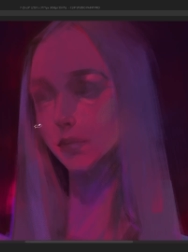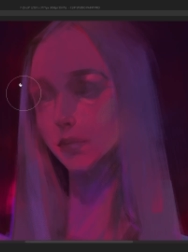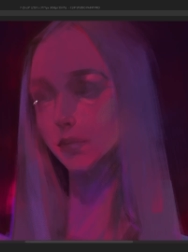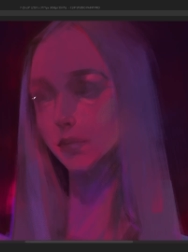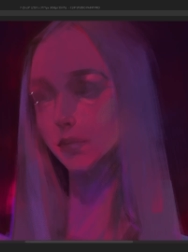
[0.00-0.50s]

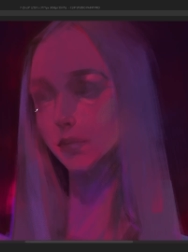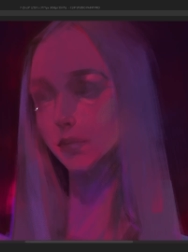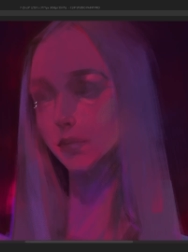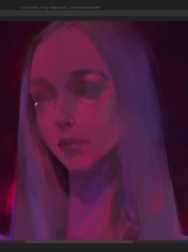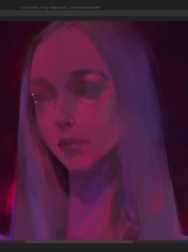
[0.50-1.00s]

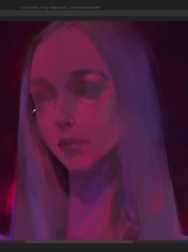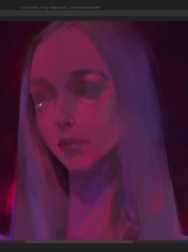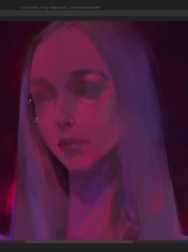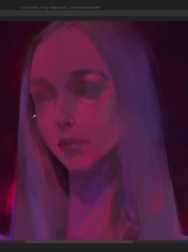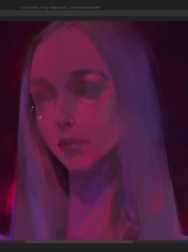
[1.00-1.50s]
recognize
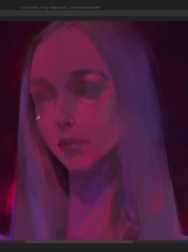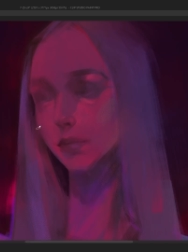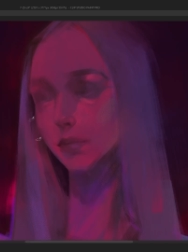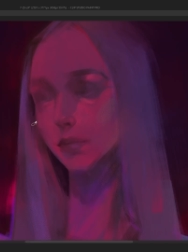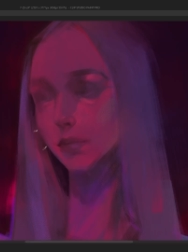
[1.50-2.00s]
that the
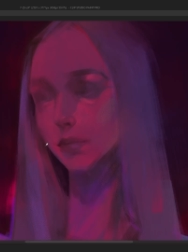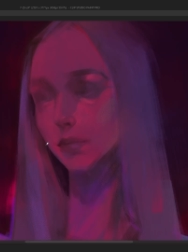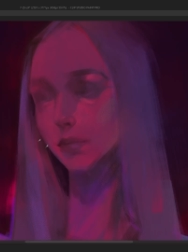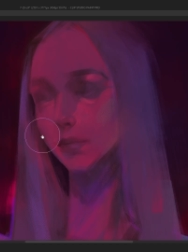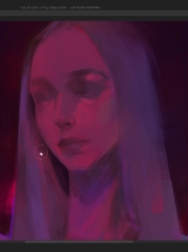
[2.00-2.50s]

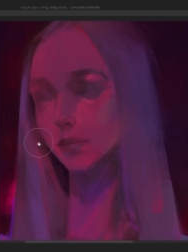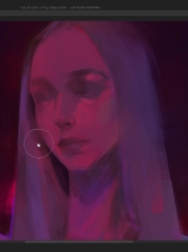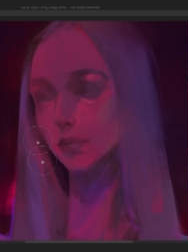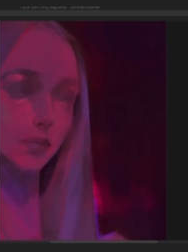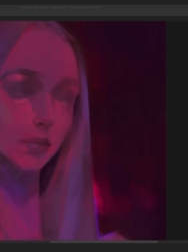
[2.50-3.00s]
situation isn't
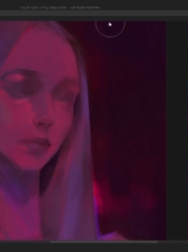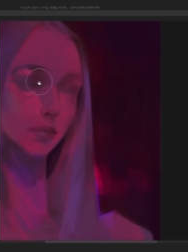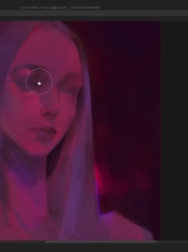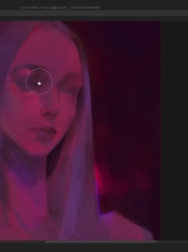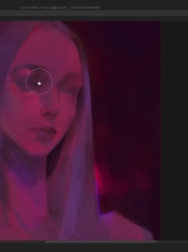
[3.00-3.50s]
conducive to
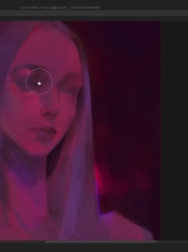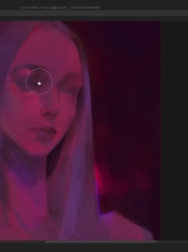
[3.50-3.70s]
joy